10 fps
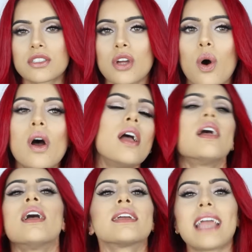So
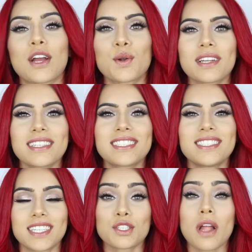yeah,
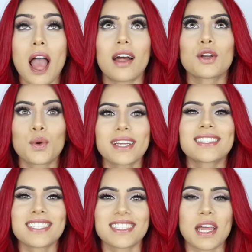quick
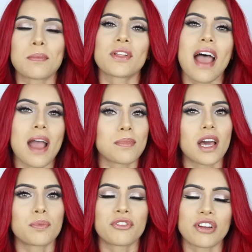disclaimer that I'm
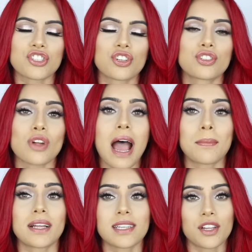not a professional, so I'm
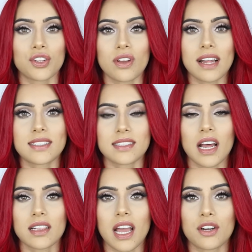not telling you guys
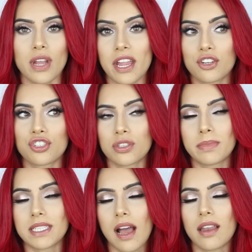exactly how hair should
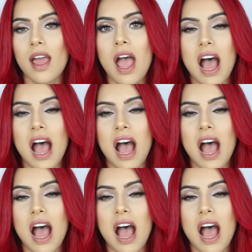be done.